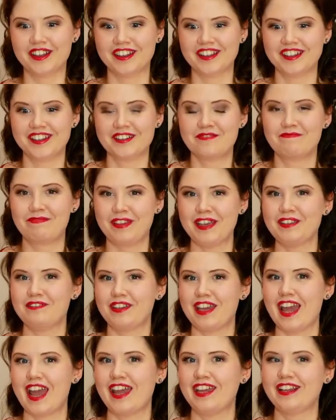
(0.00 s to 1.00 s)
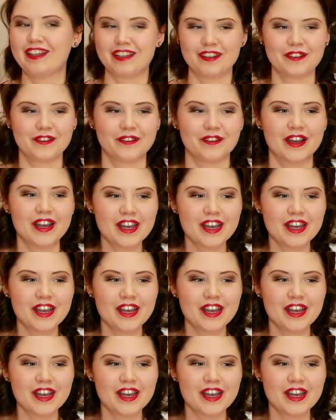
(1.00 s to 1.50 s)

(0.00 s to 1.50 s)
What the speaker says: PVA glue.